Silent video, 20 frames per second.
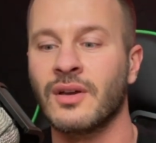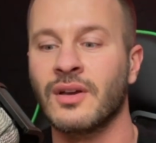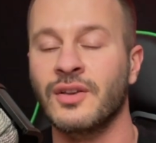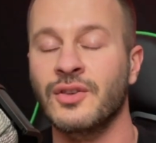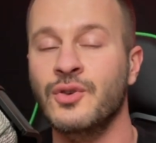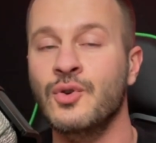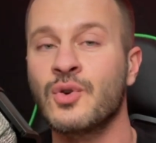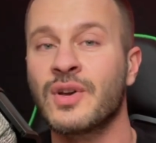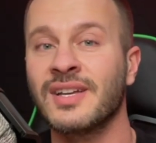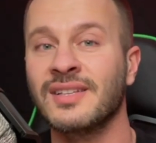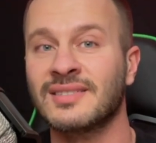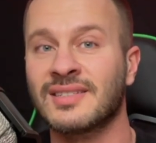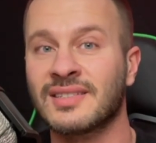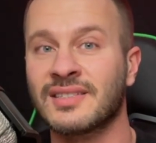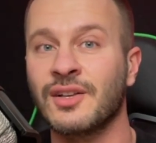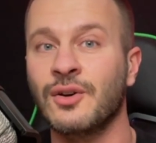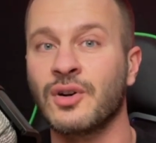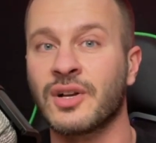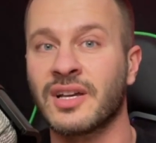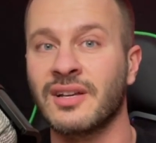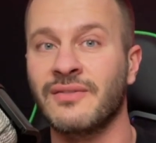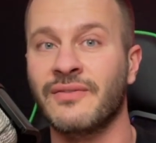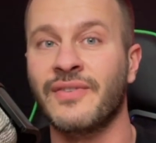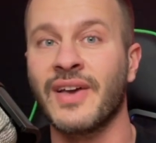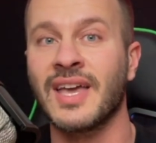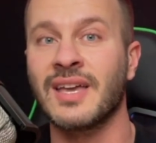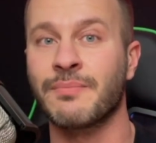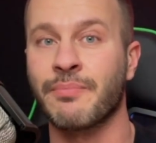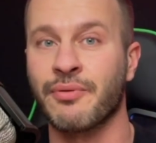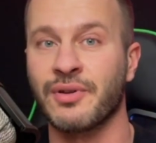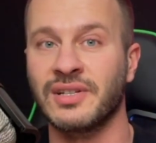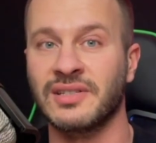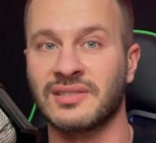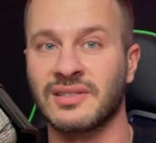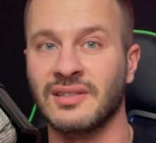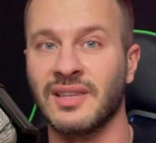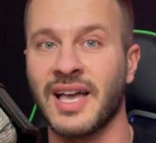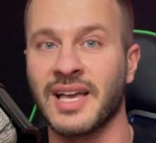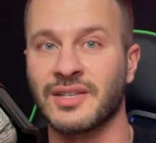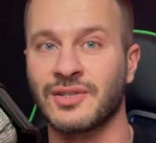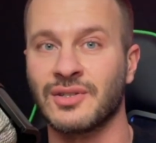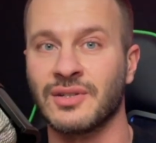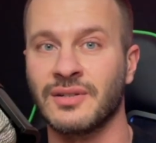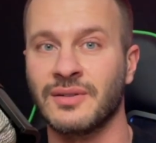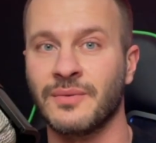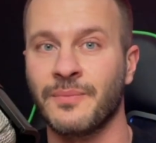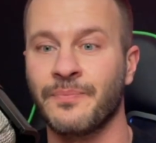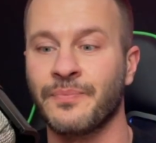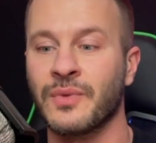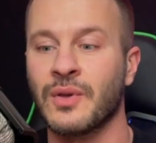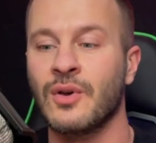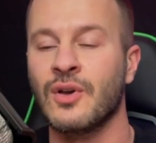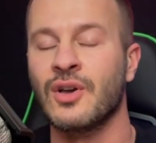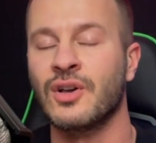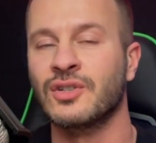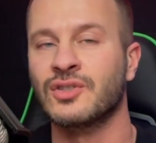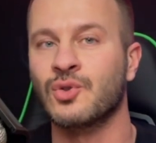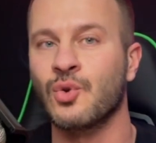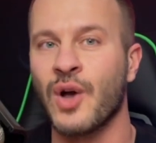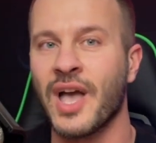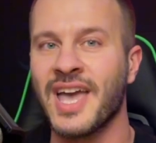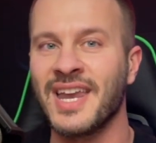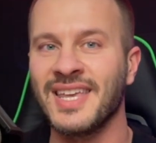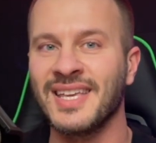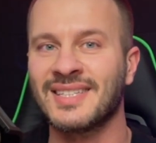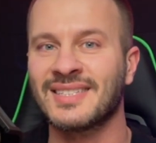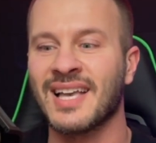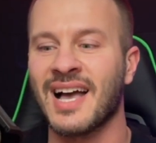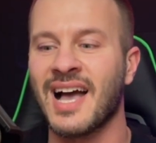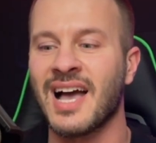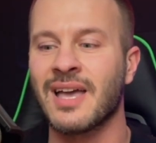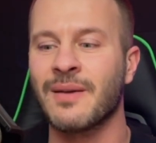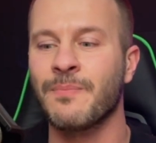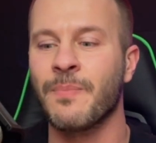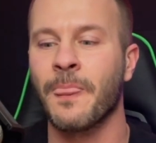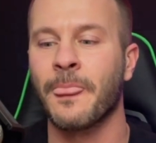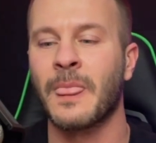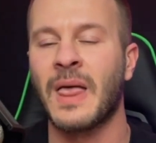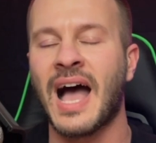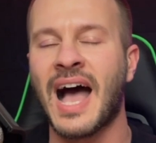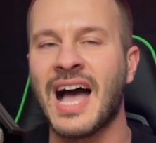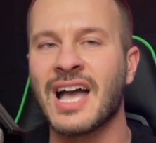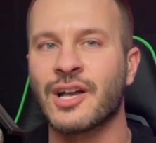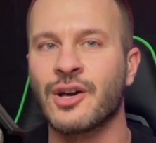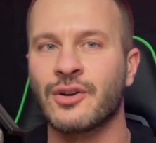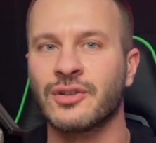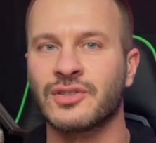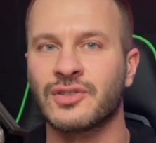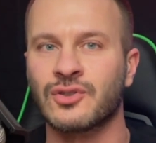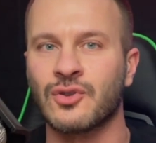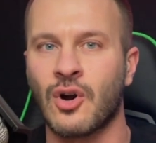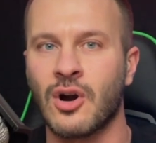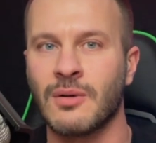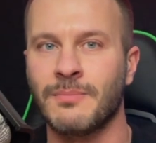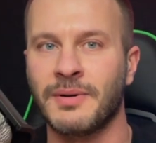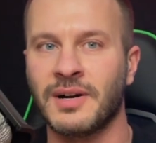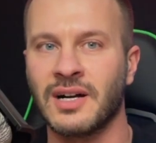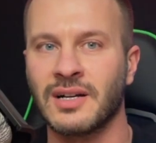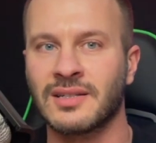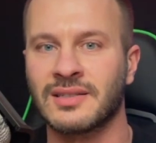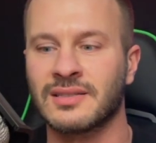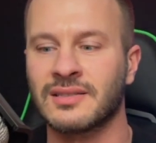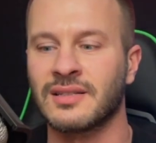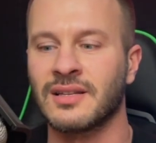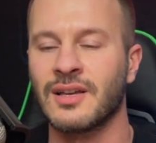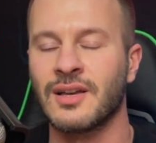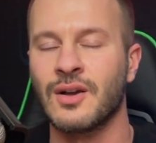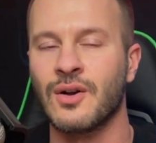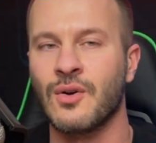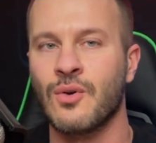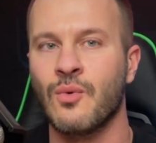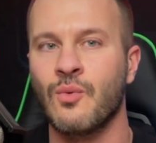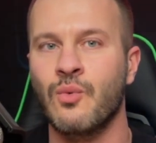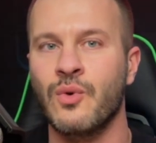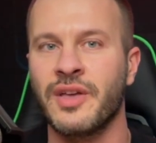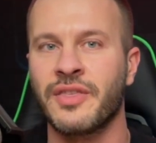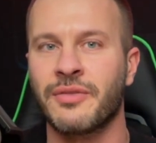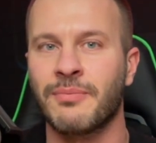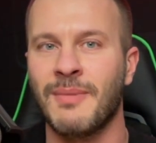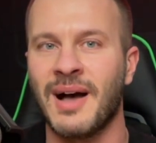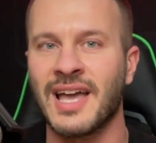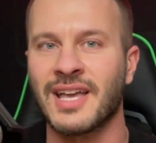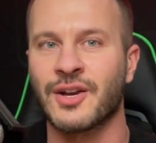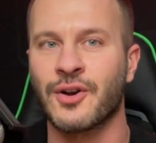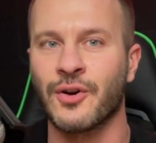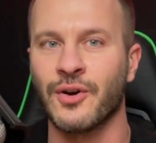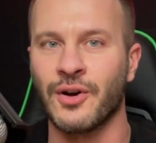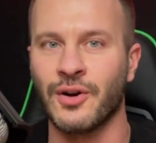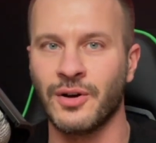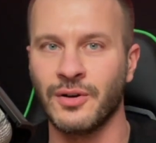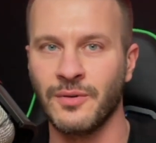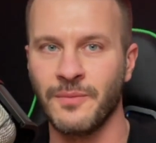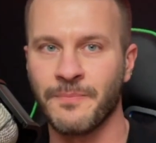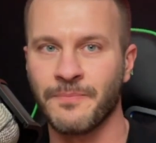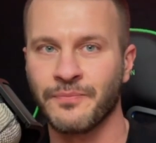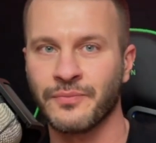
You can still convey pre selection. So anytime I go to Starbucks with my girl,